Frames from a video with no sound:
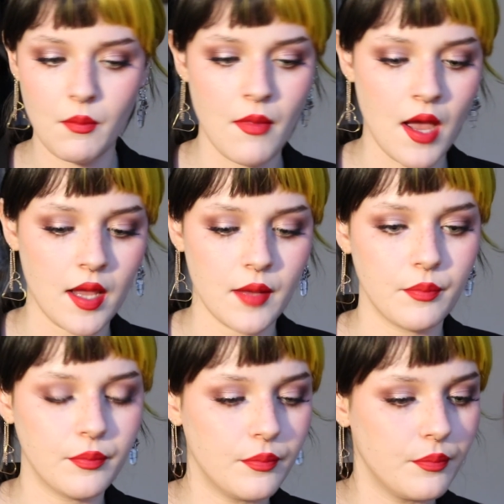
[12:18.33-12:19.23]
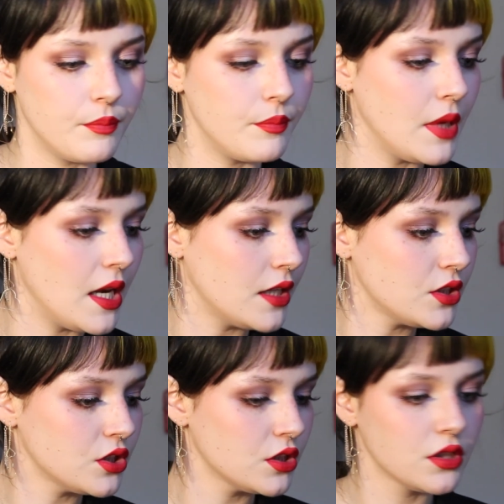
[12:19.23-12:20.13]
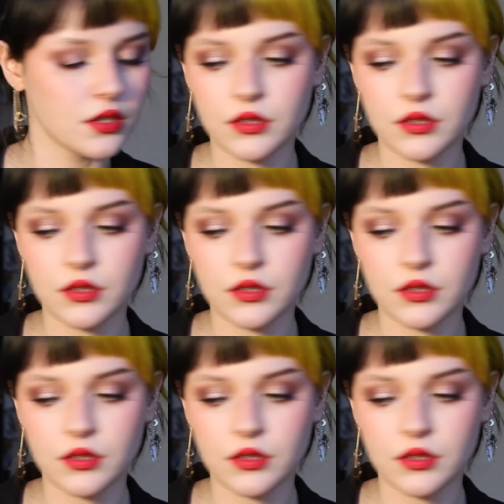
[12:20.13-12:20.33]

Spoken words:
my blush.